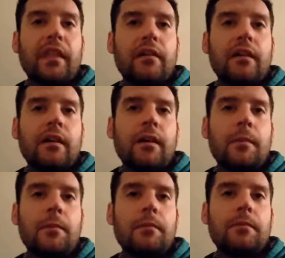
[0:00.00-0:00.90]

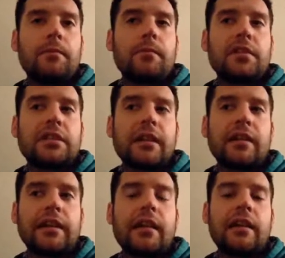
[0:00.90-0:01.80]

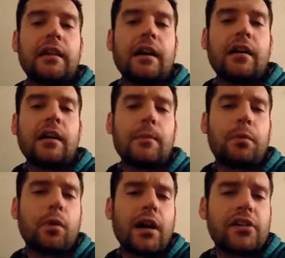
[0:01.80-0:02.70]
like a
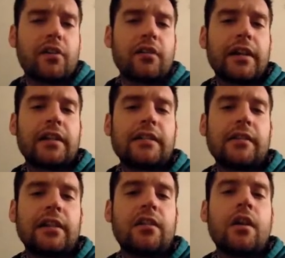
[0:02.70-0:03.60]
pressure, like it
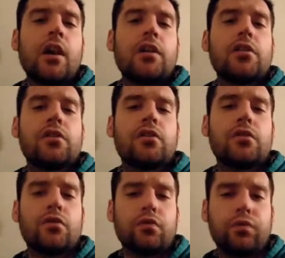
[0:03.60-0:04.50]
sounded like a
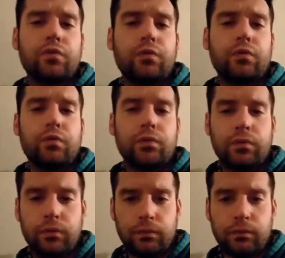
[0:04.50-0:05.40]

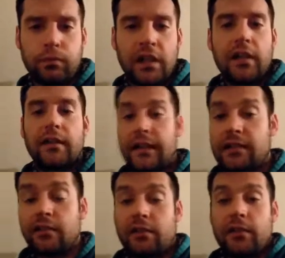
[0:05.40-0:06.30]
shoo. Like that's
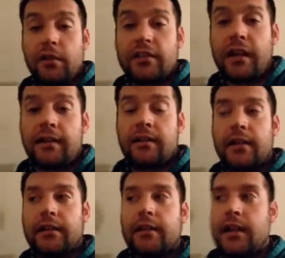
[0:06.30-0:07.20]
literally what it sounded
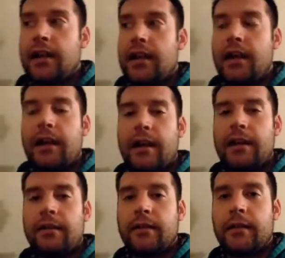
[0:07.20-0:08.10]
like.
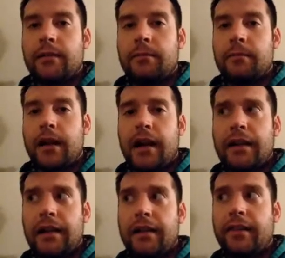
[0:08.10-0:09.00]
And I
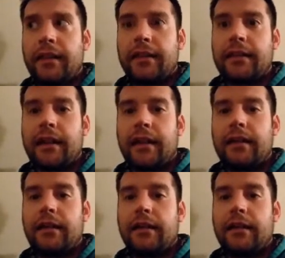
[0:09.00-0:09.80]
kind of think that